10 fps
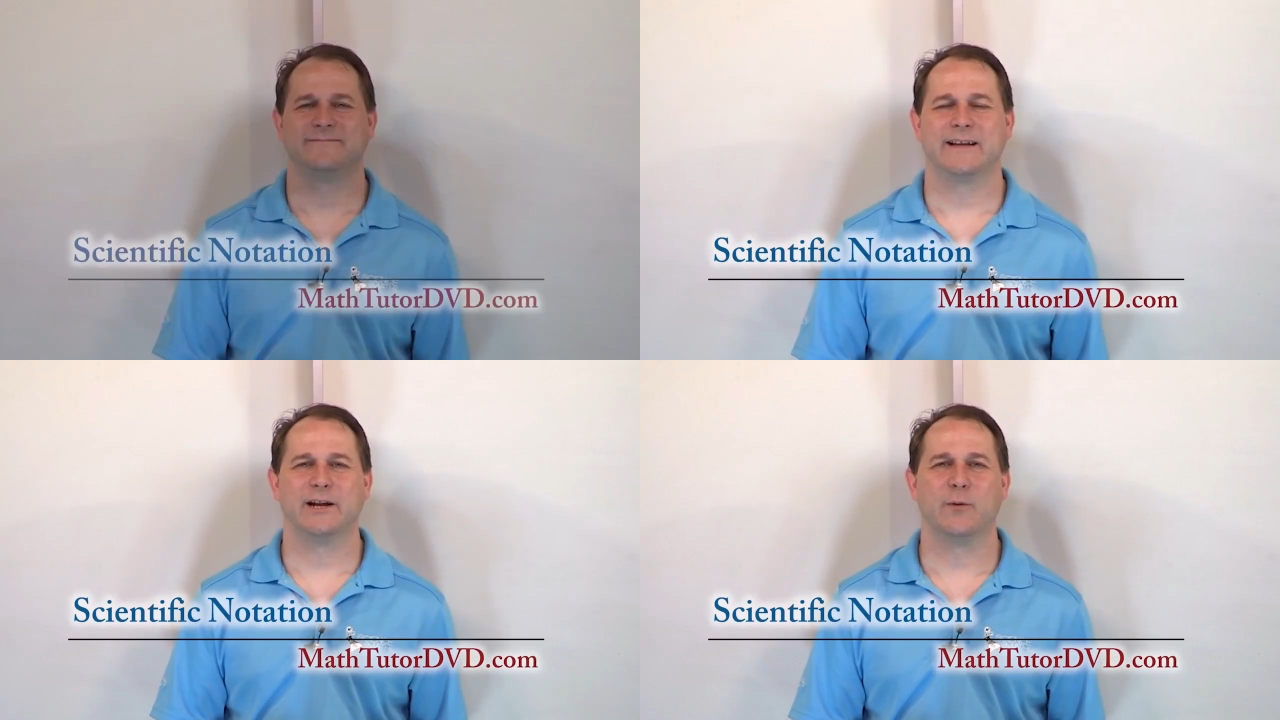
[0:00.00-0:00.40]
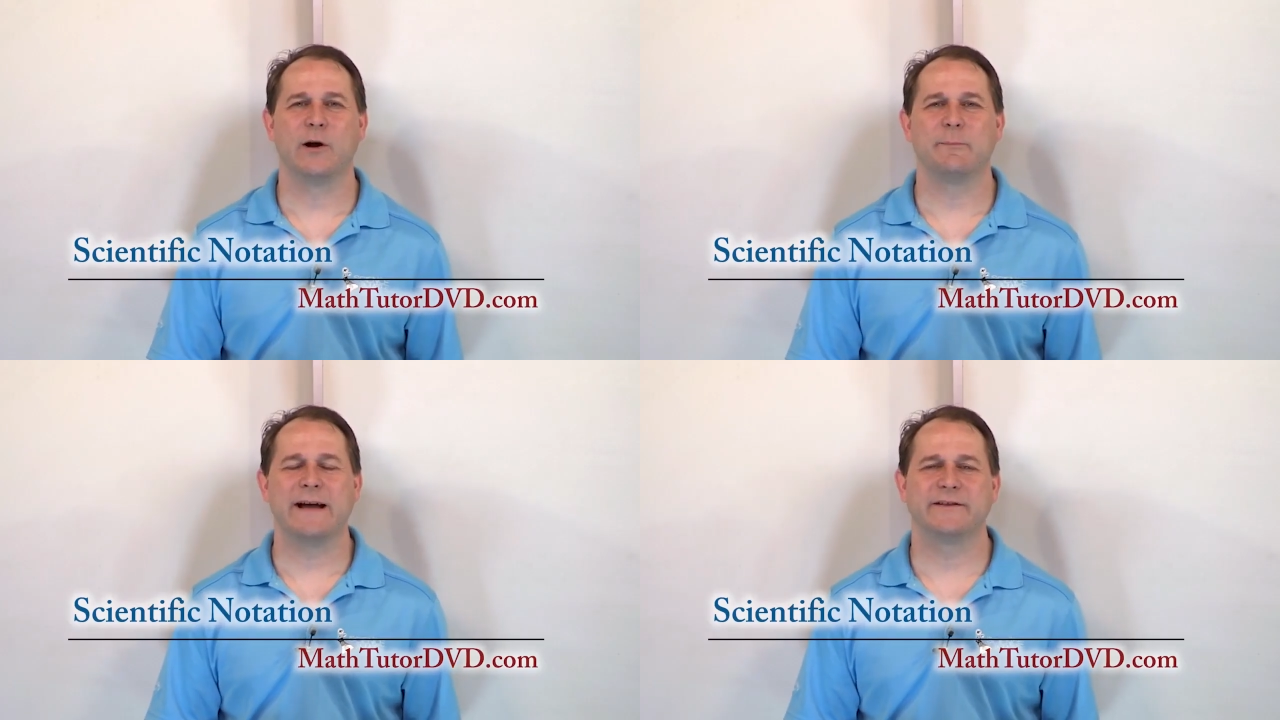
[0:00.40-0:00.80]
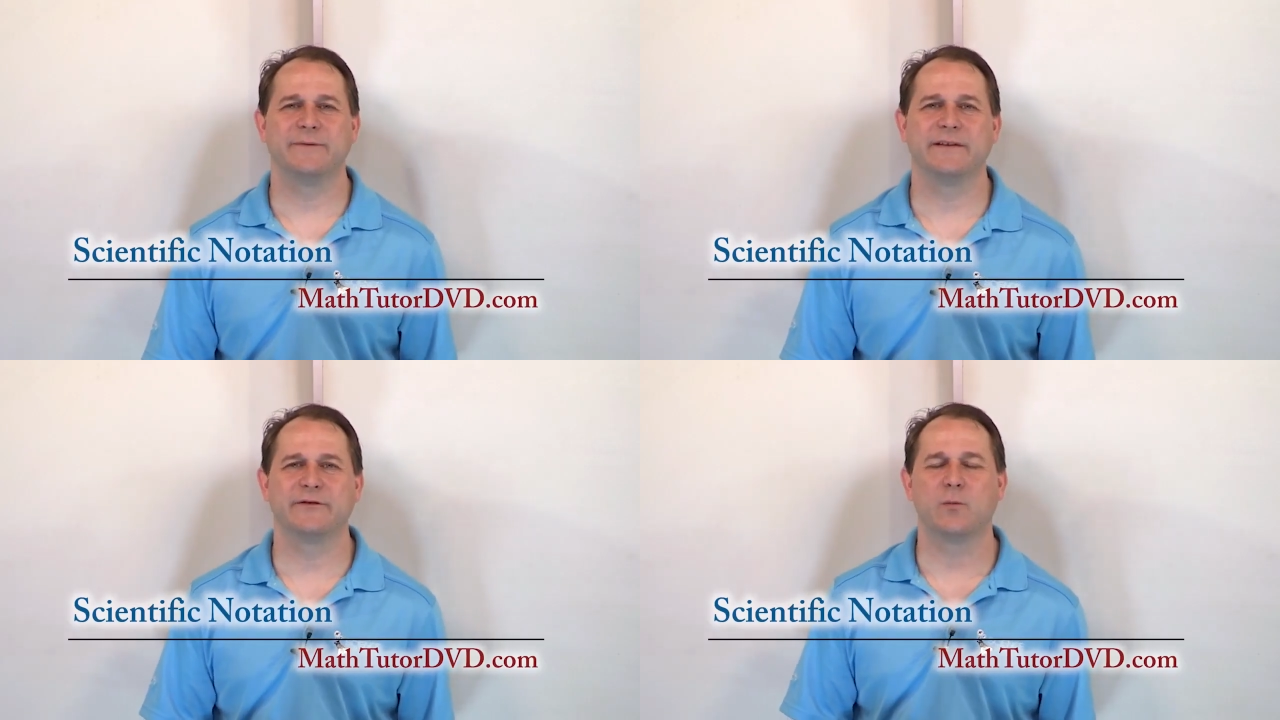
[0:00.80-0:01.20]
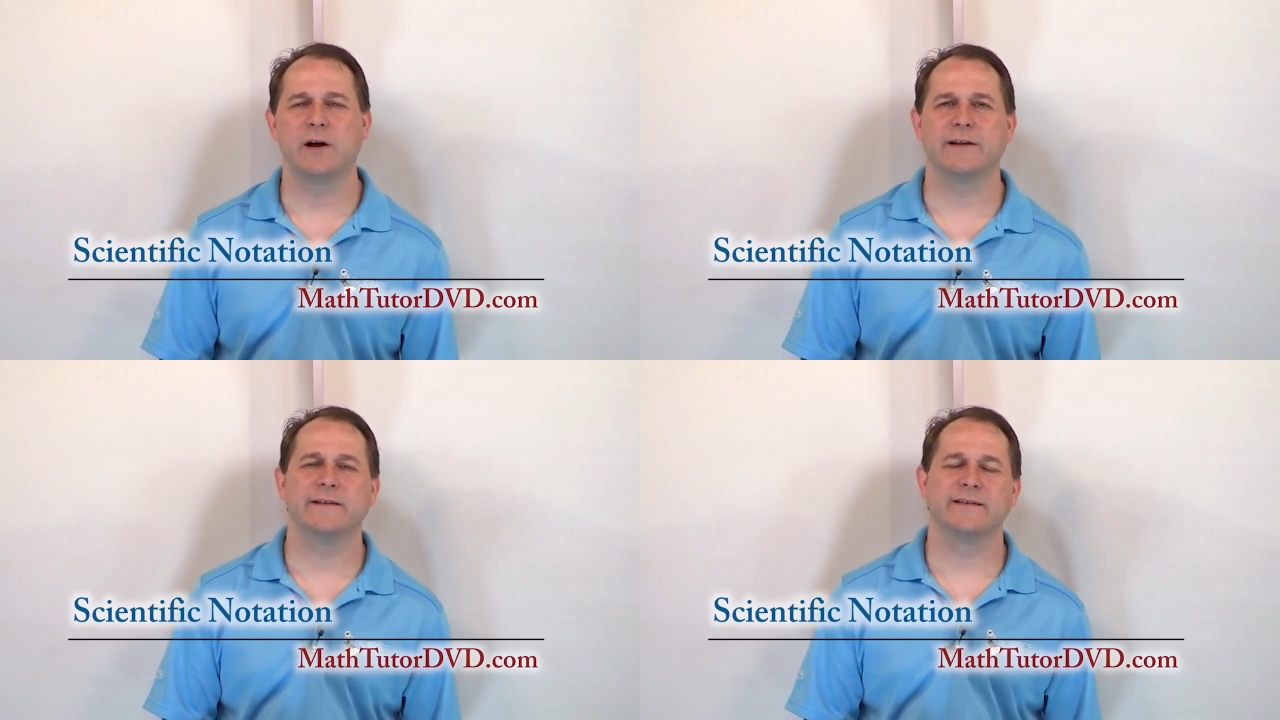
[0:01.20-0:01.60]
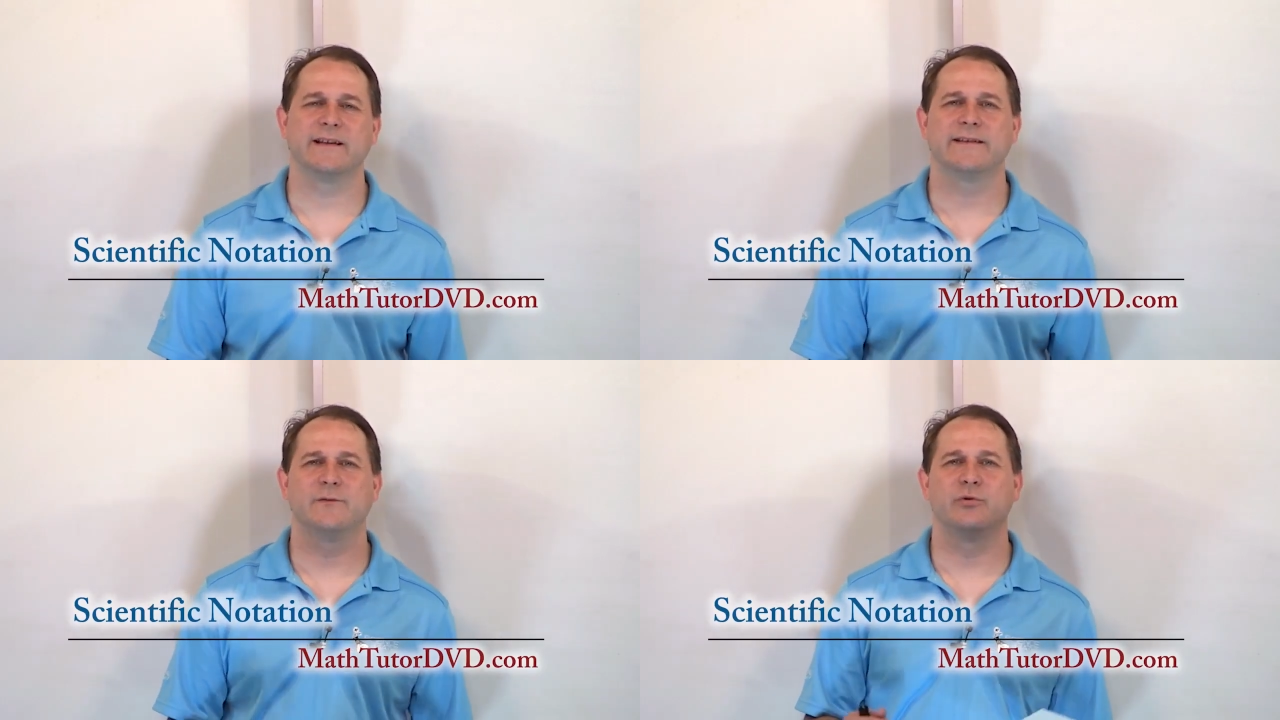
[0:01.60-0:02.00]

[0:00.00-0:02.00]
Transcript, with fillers: Hello, welcome back to Physics 1. In this lesson,